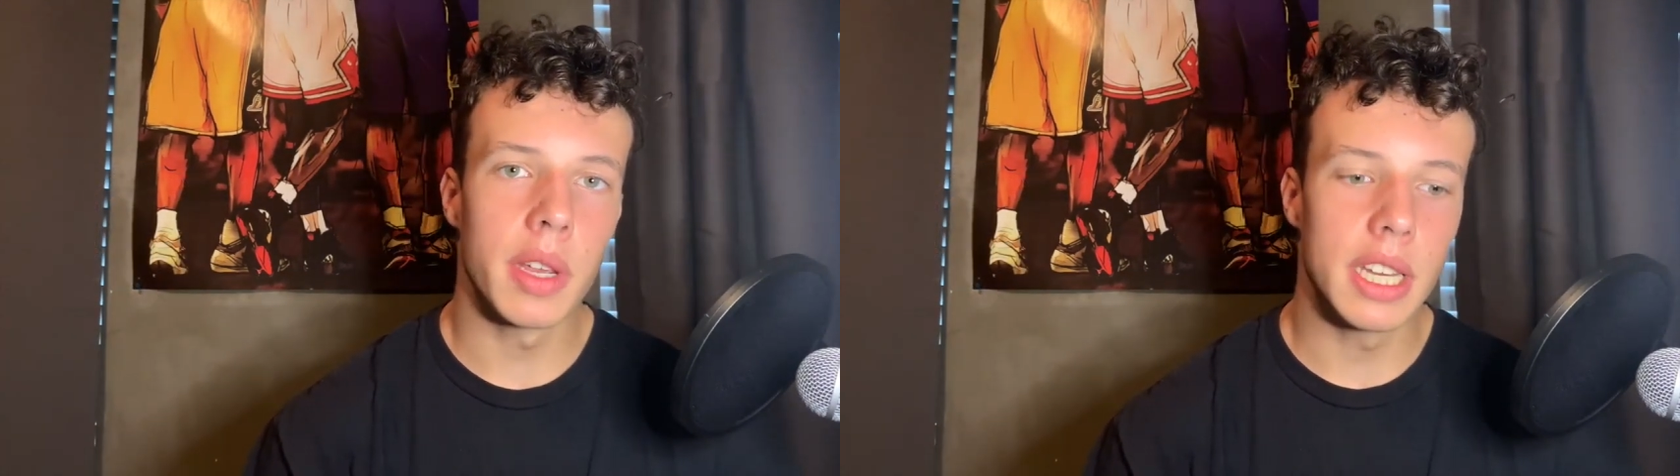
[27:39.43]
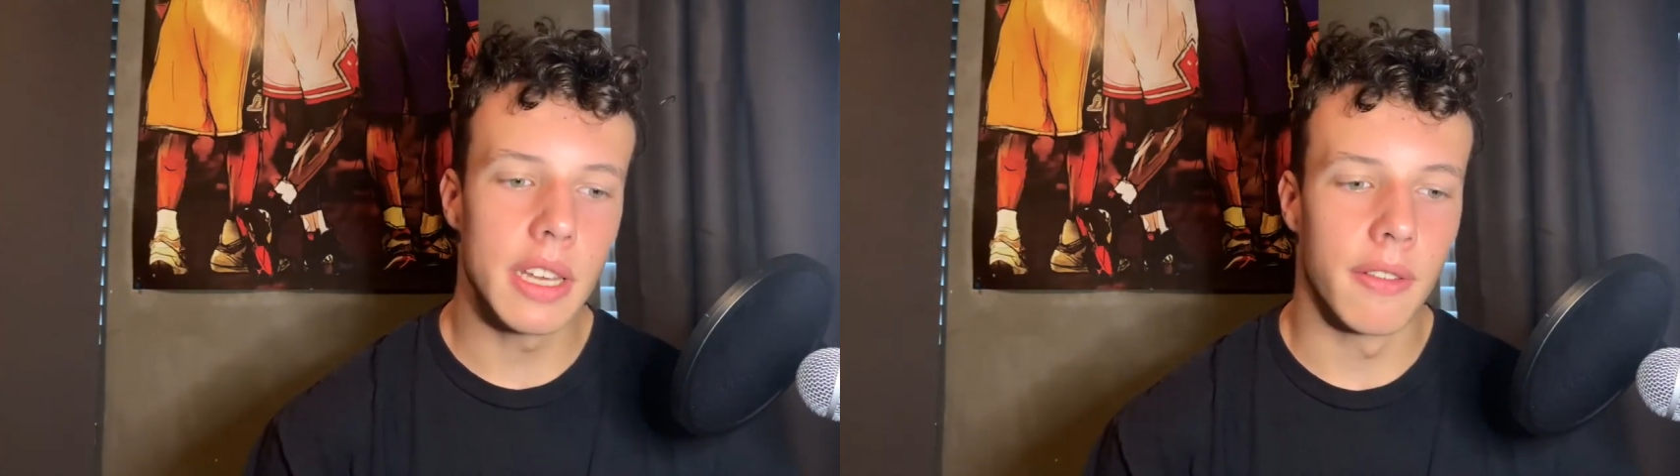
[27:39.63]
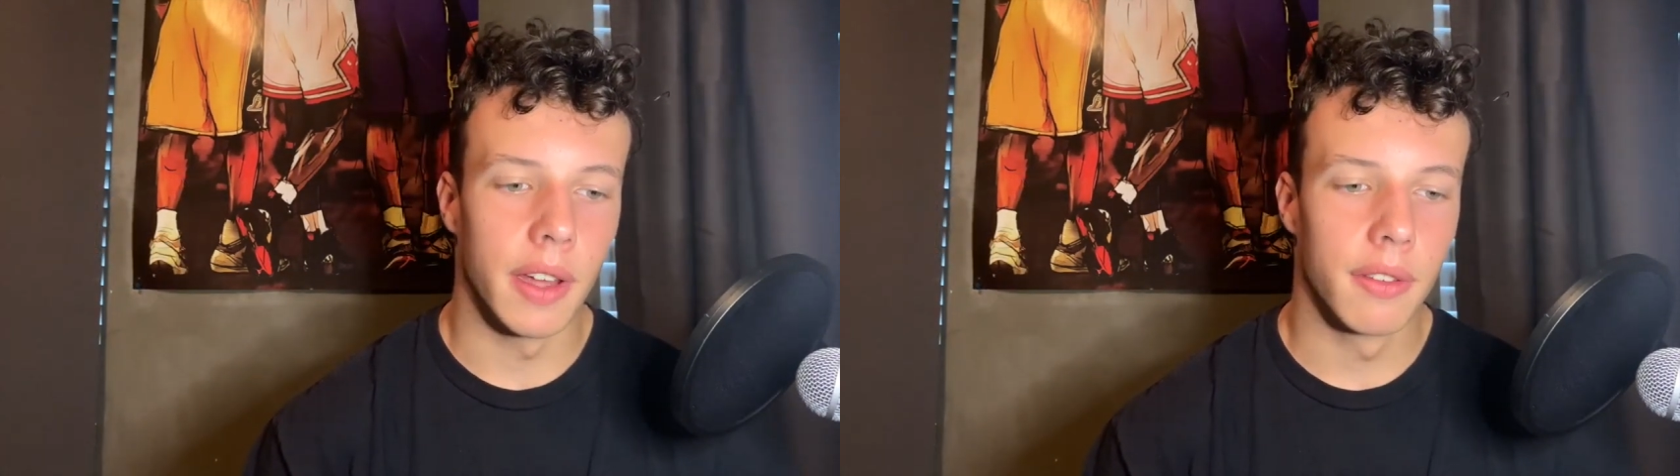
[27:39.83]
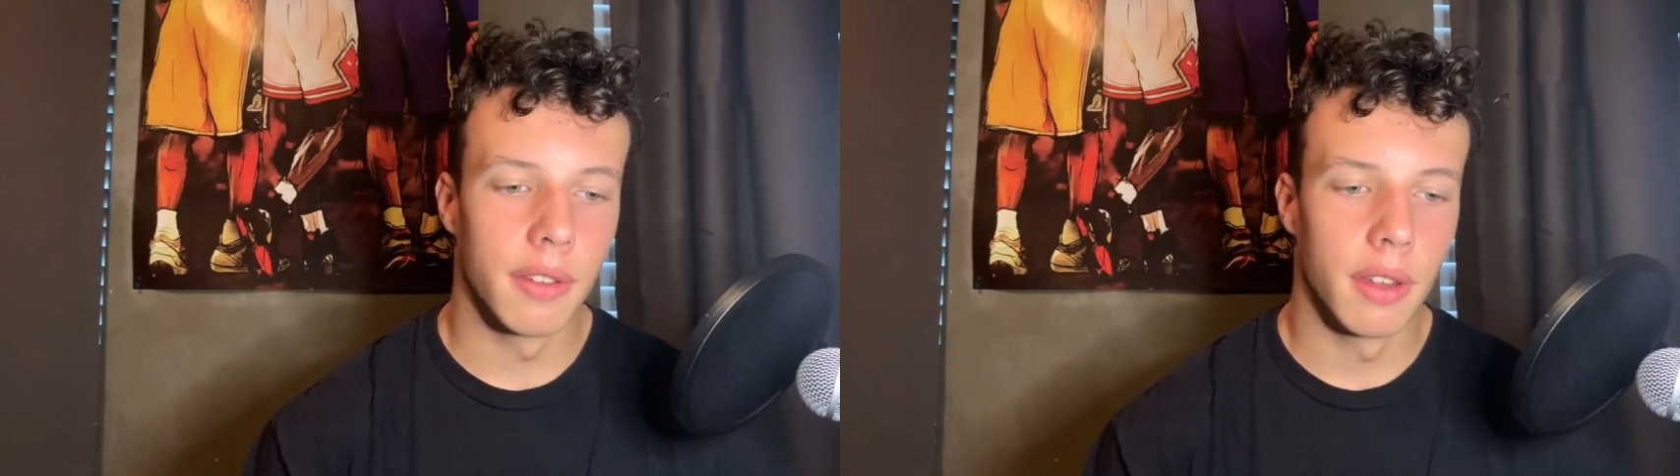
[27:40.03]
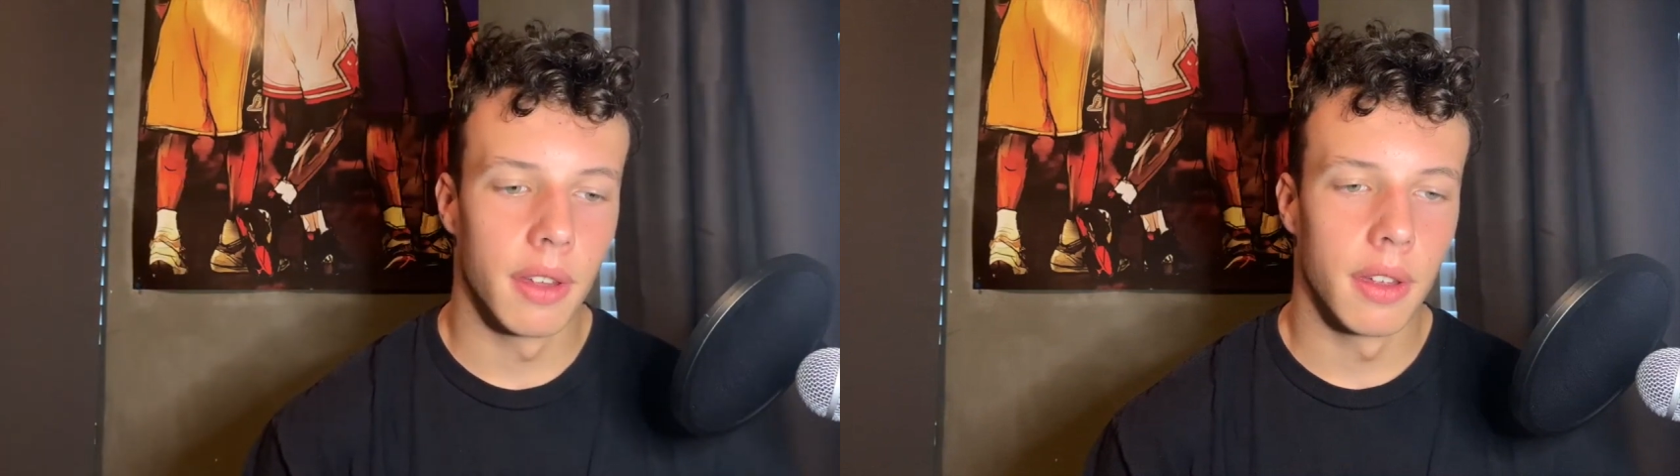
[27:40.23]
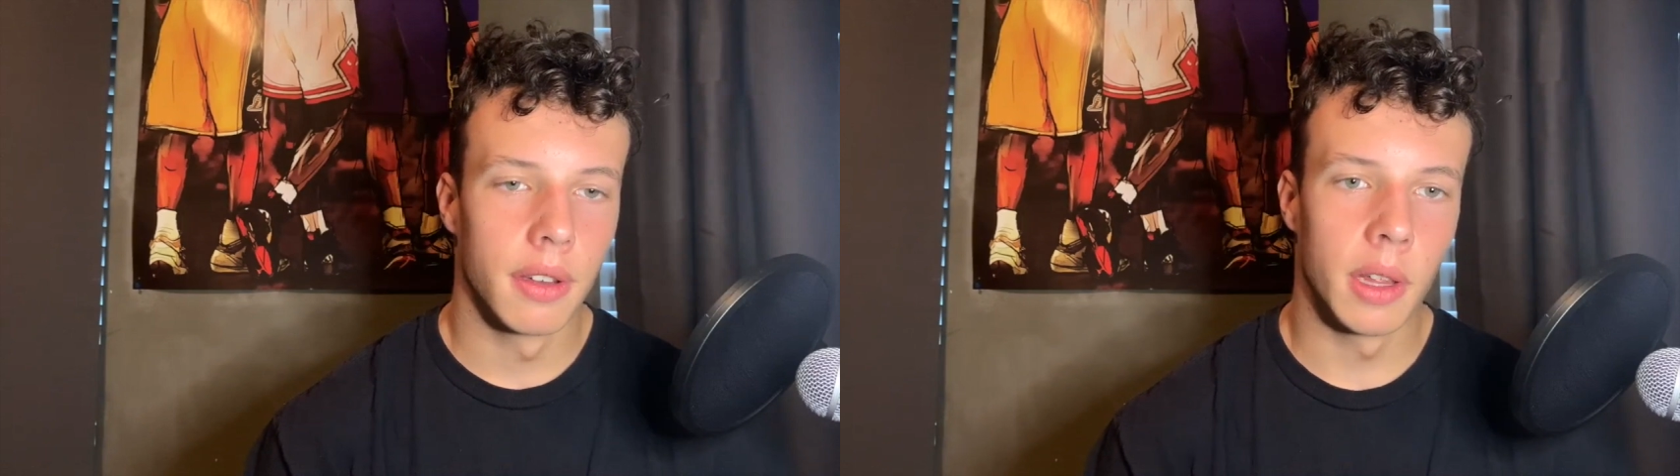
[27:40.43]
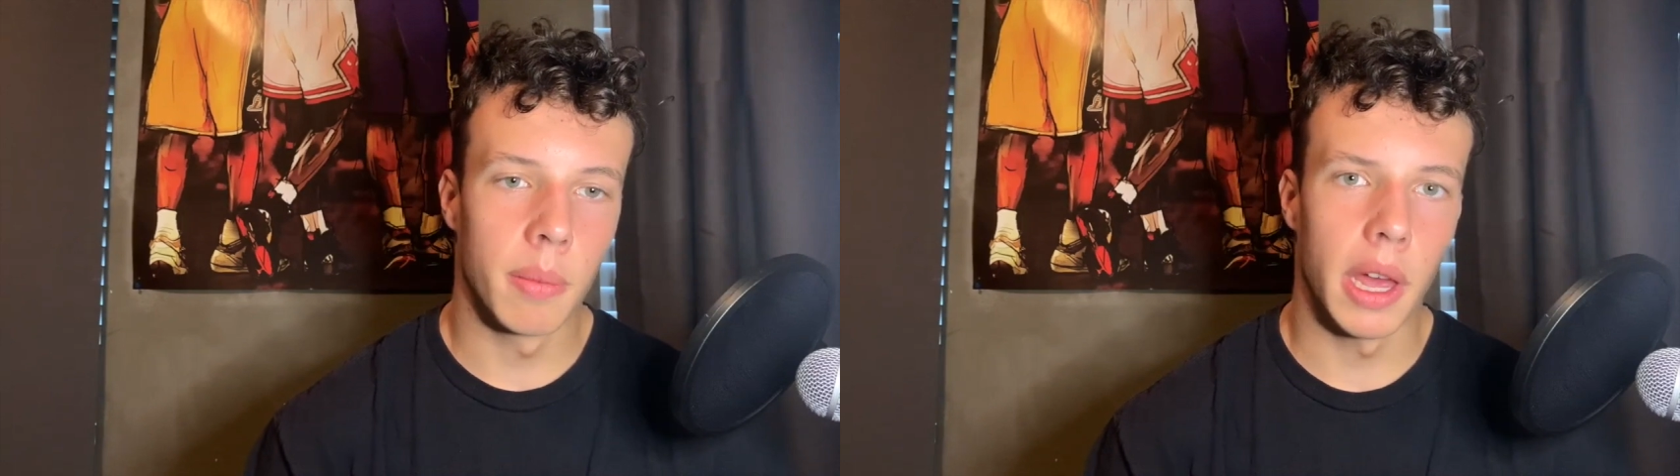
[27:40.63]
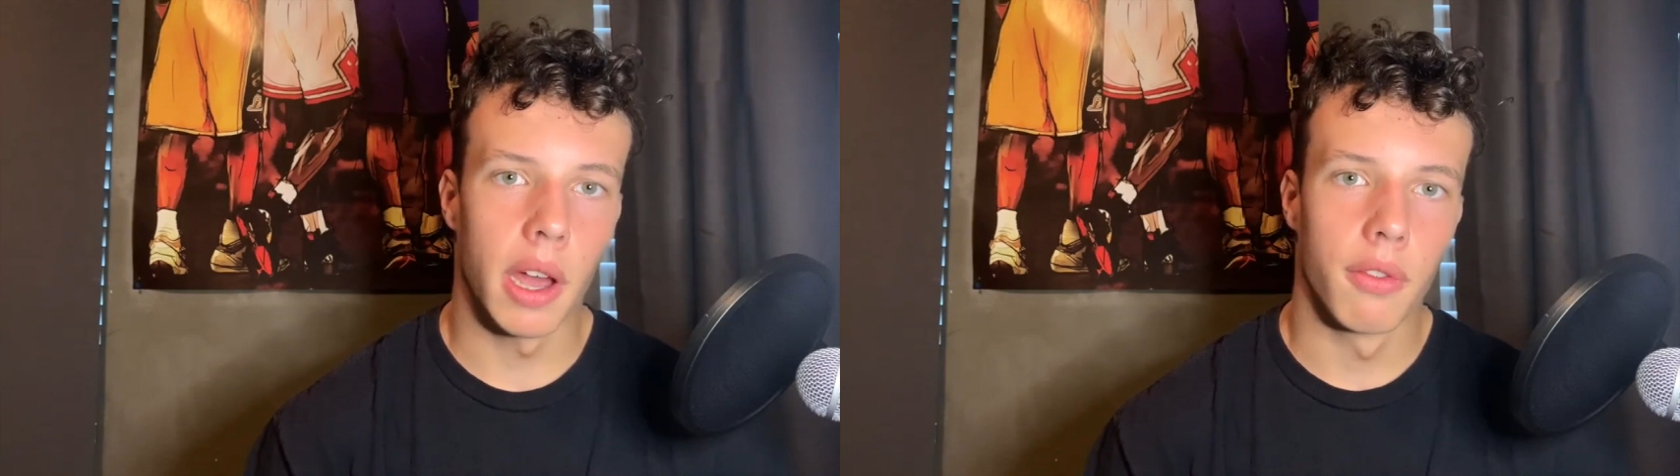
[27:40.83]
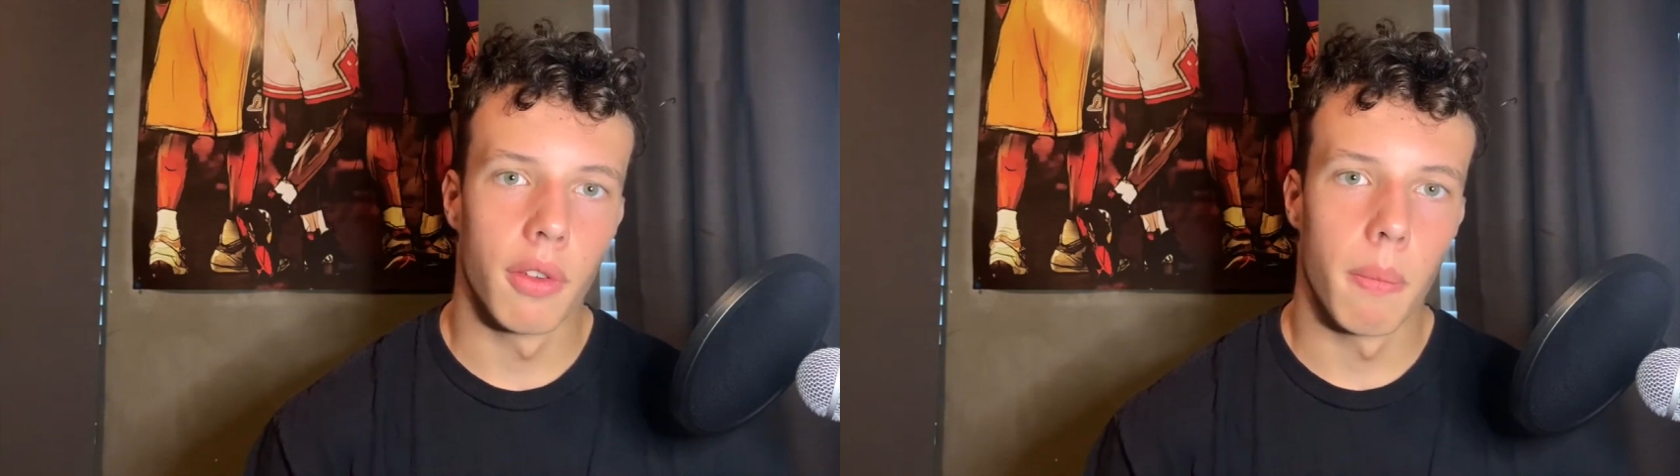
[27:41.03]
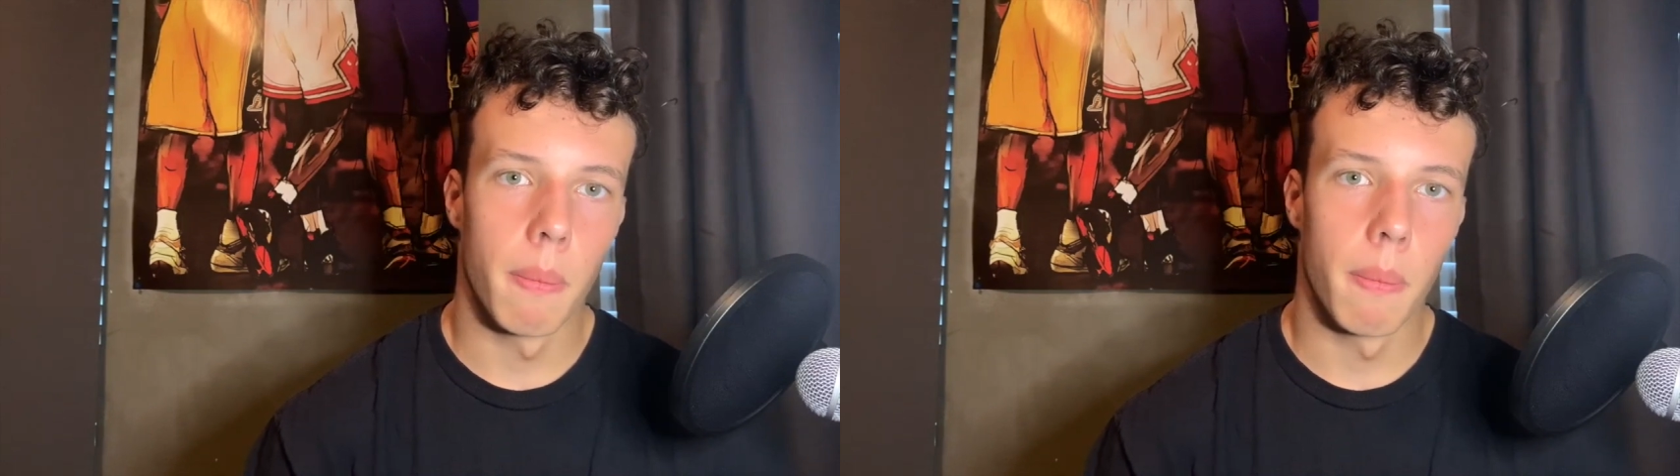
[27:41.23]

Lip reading: defense to the playoffs.